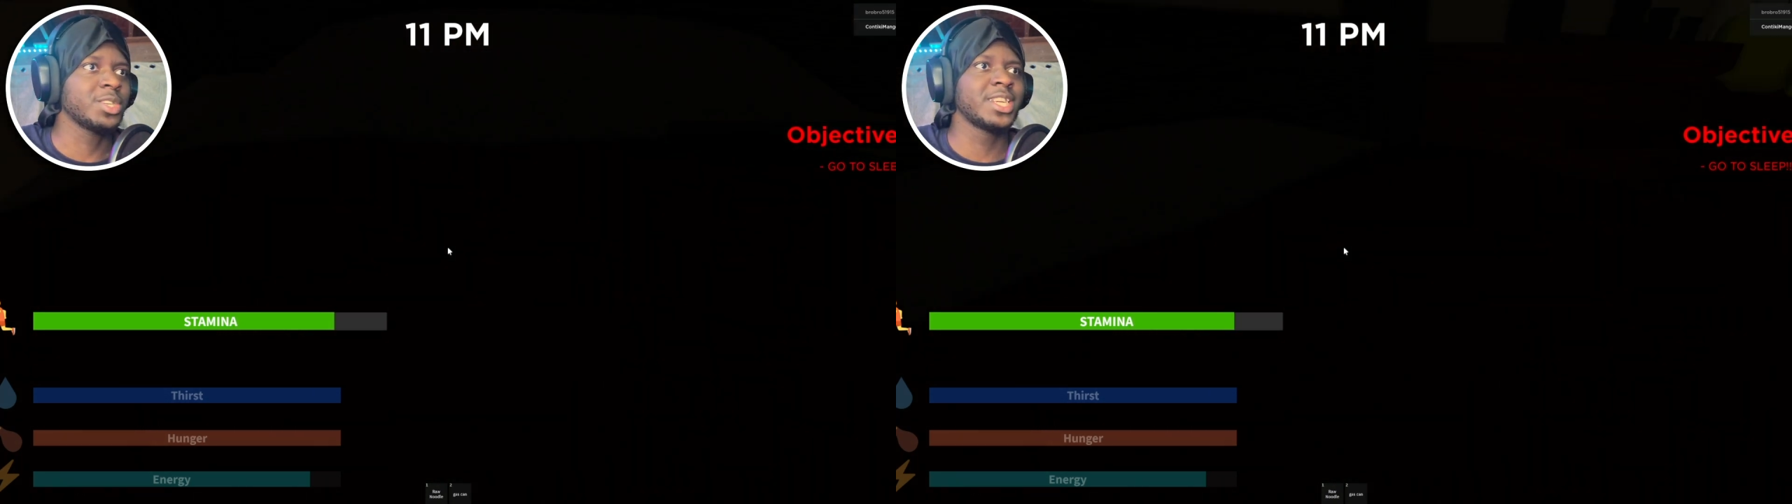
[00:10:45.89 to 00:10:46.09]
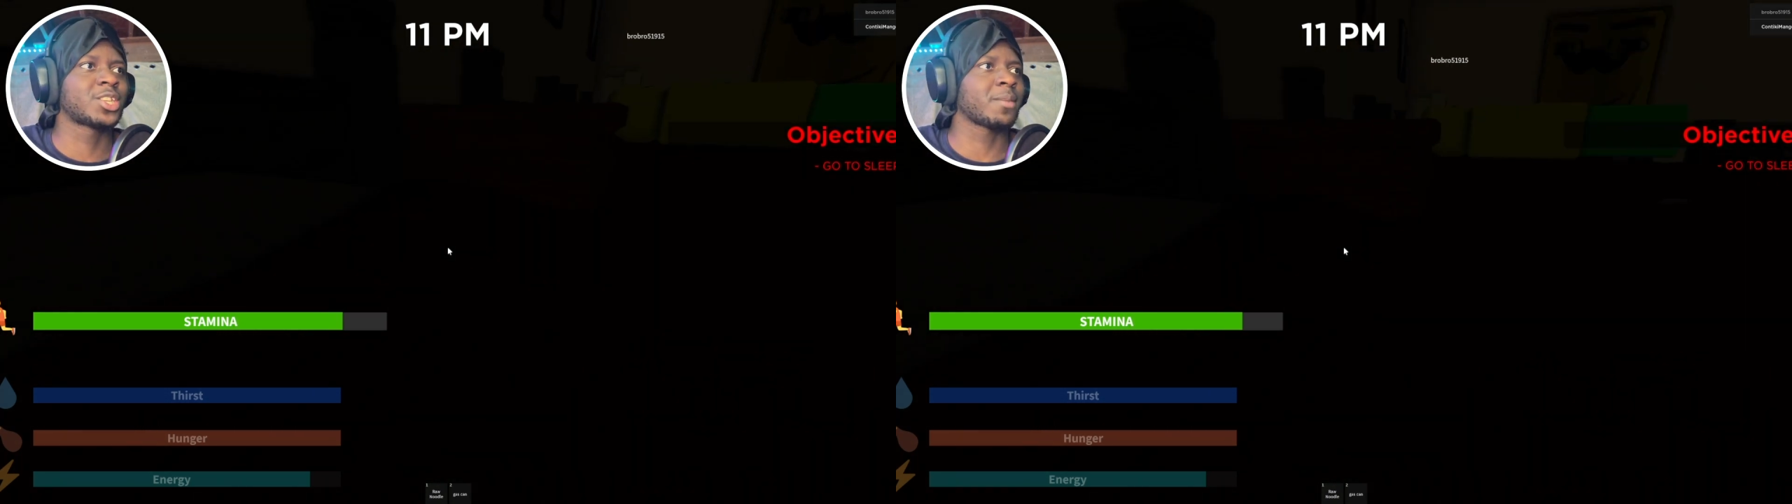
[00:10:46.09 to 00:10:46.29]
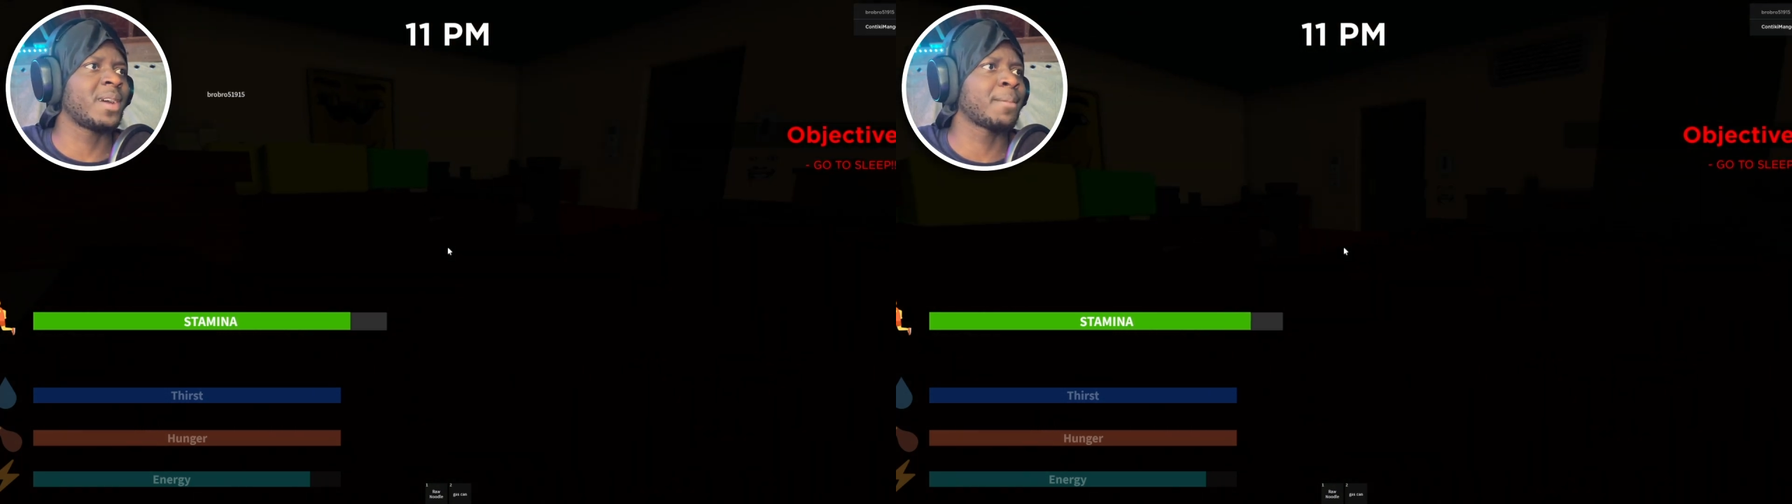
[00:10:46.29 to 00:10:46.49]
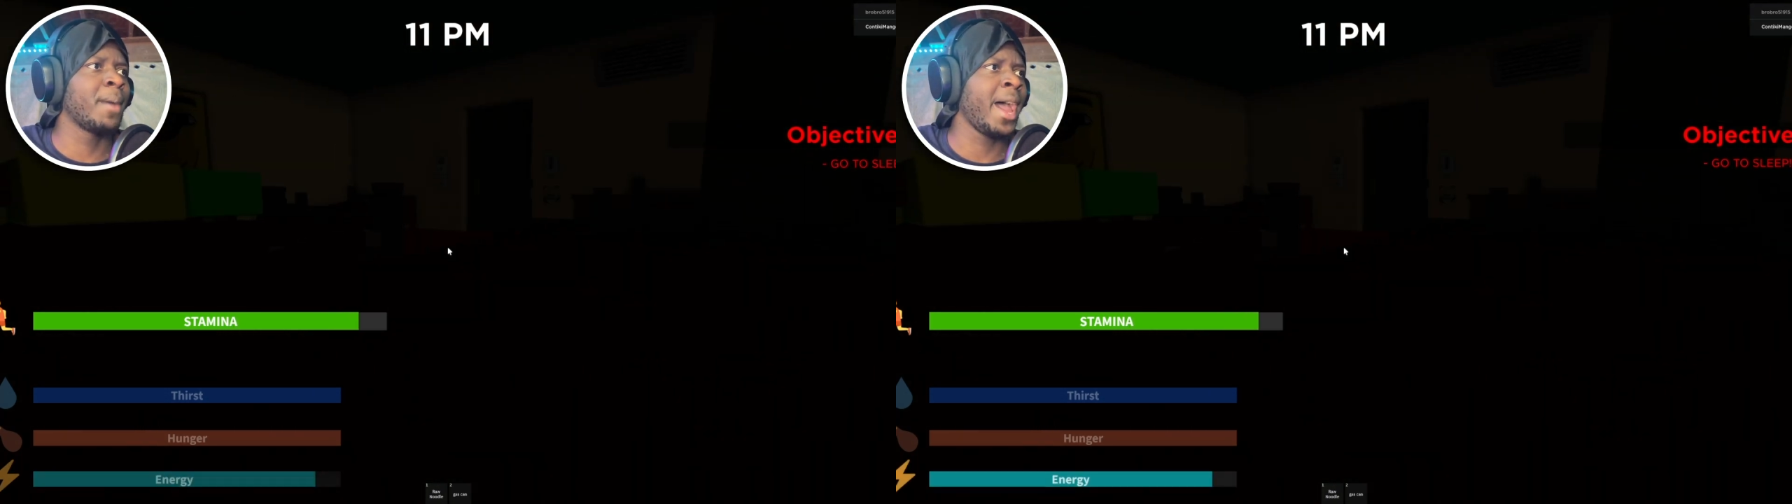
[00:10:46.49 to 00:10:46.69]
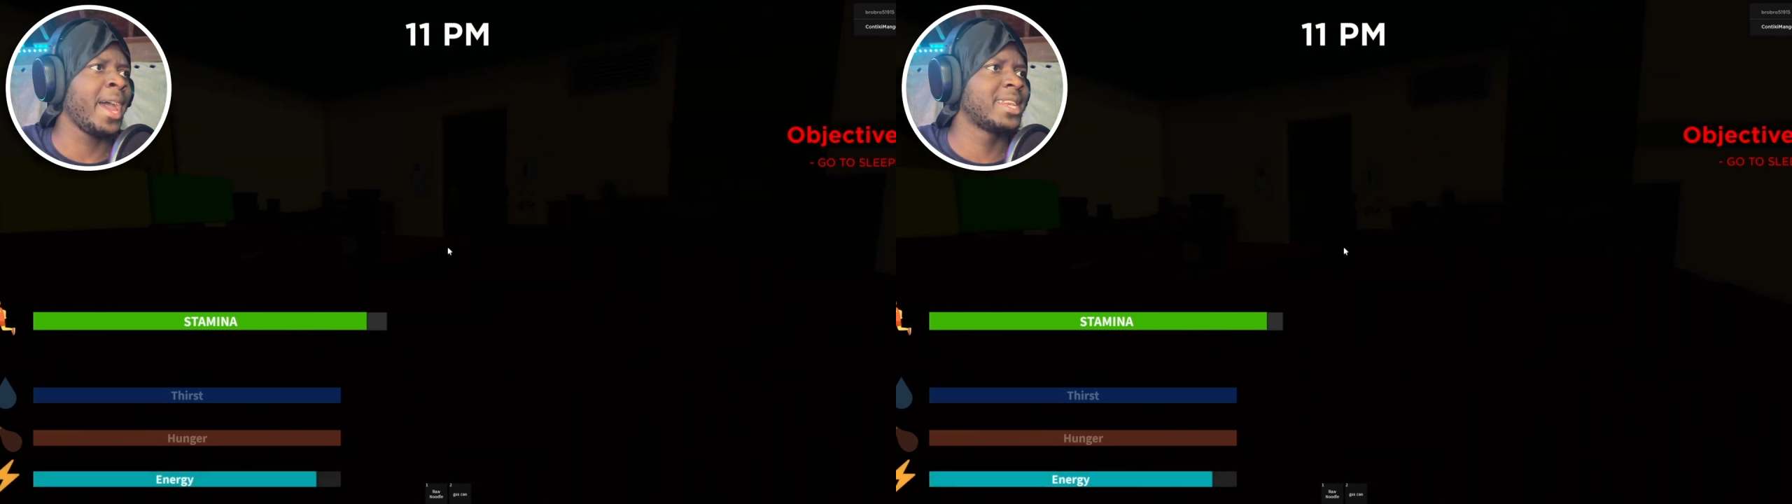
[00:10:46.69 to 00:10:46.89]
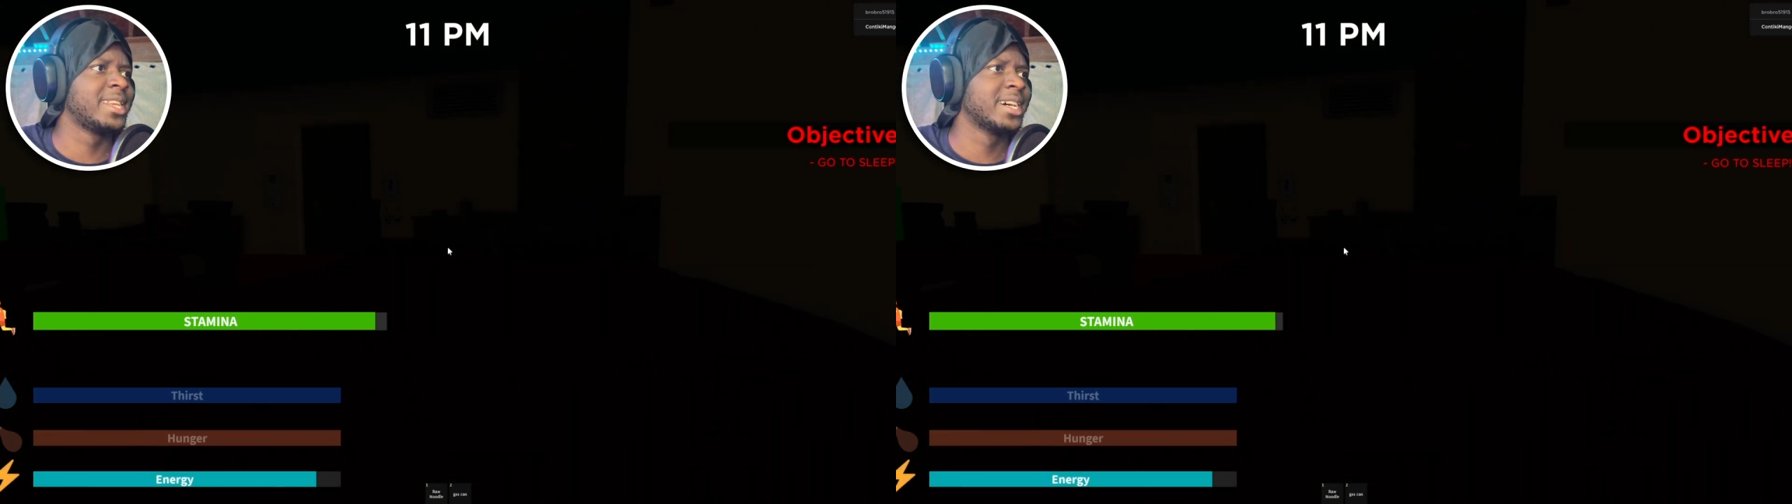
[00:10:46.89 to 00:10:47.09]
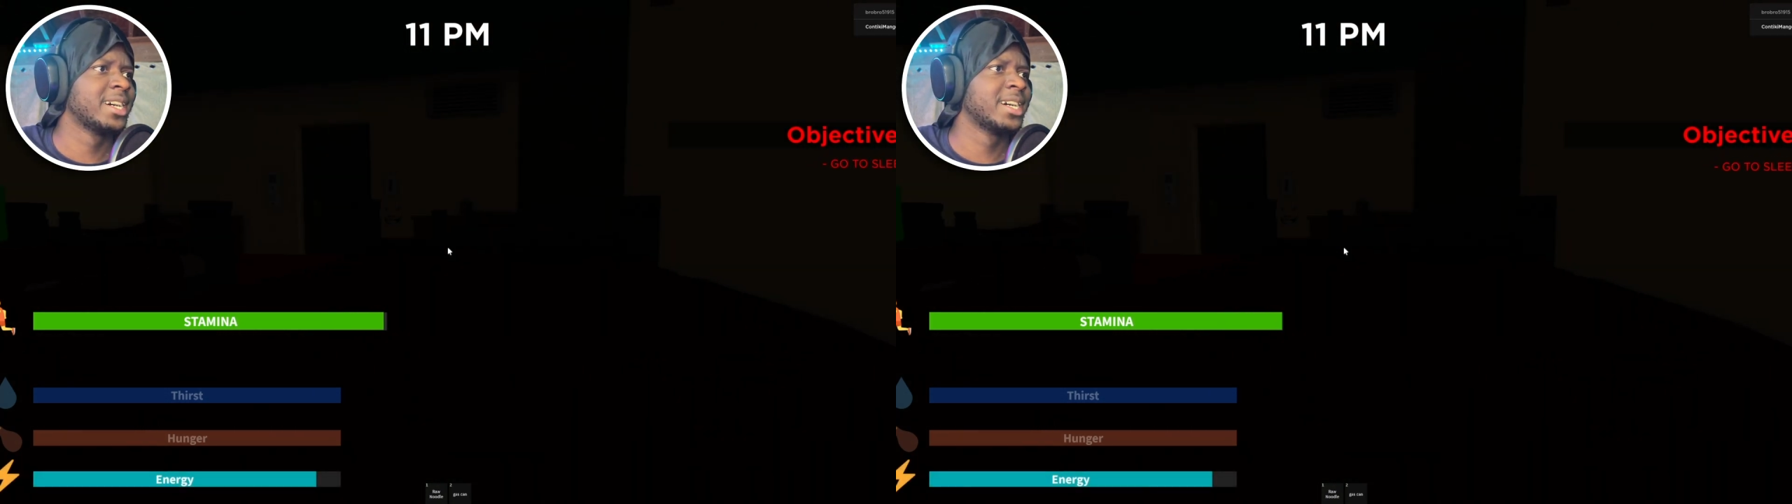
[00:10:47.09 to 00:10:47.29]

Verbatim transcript: He took my bed.